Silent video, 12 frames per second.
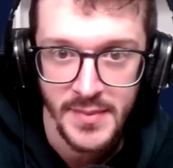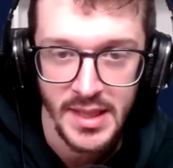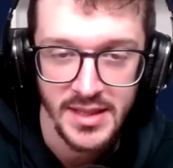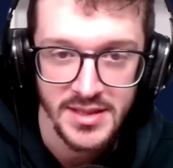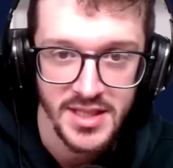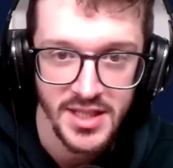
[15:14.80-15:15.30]

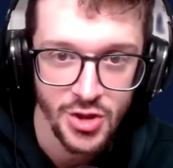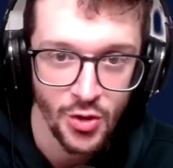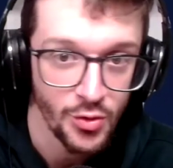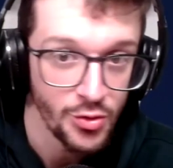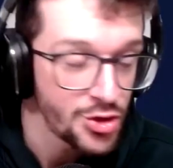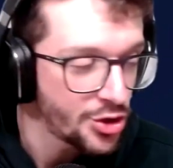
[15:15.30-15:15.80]
let's say,
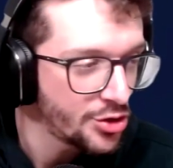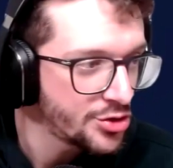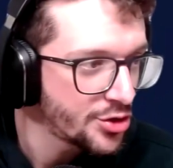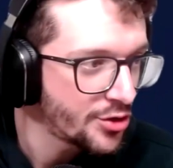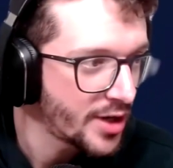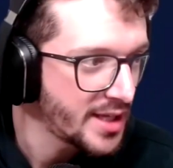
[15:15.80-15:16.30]
solutions
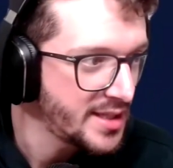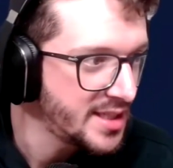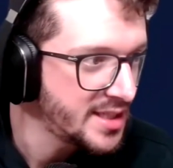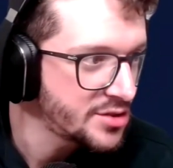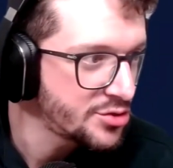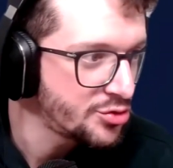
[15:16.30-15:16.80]
or
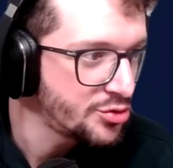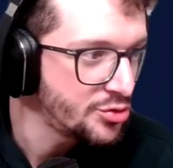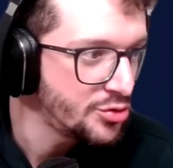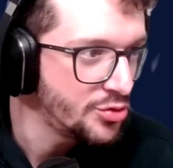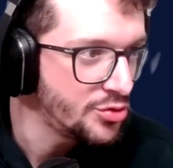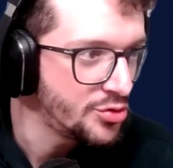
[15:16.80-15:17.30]
ideas
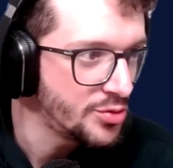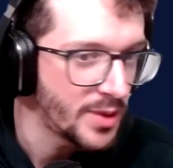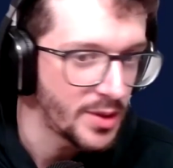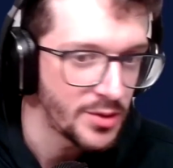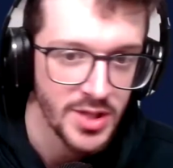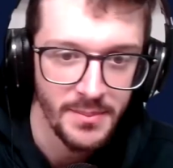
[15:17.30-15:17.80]
to
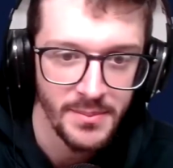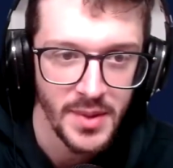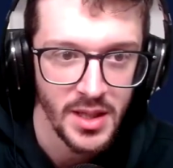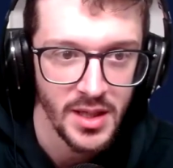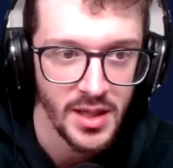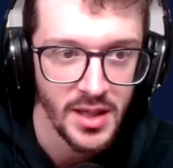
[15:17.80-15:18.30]
Mausam,
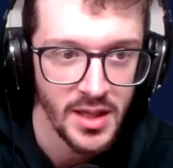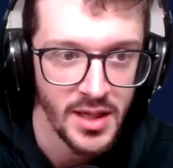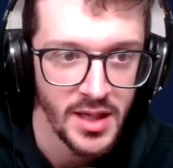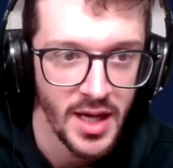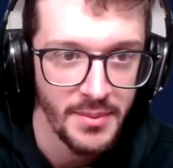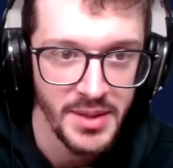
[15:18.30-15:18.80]

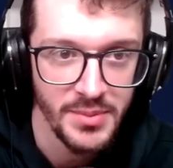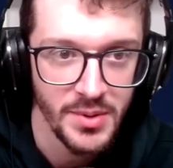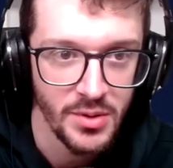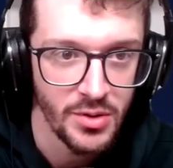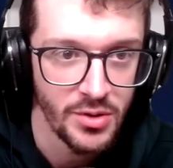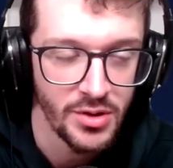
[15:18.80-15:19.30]

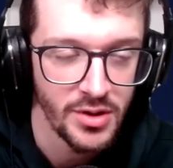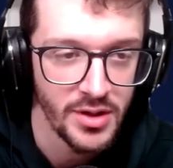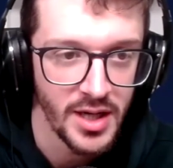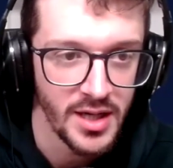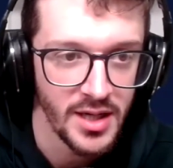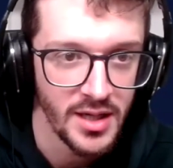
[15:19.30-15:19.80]
Aviv, or
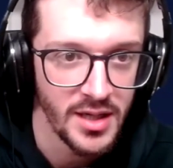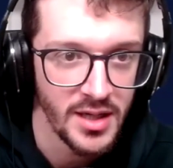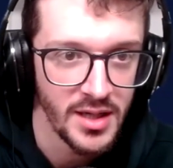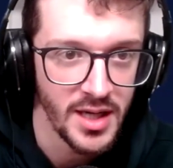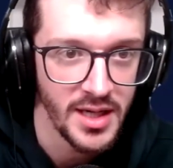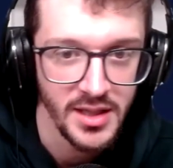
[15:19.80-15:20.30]

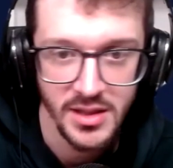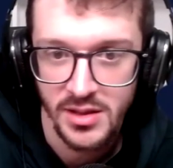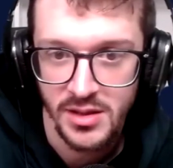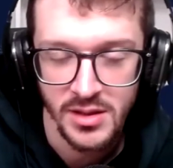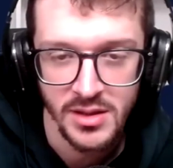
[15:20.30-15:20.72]
Erik?